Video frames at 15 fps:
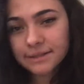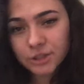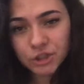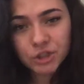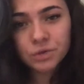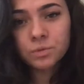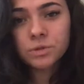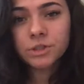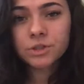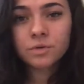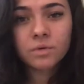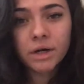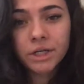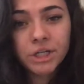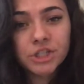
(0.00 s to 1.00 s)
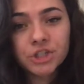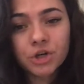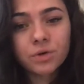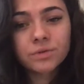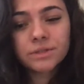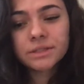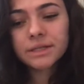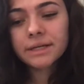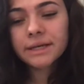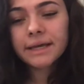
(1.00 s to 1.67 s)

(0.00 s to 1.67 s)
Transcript: she was the one he chose.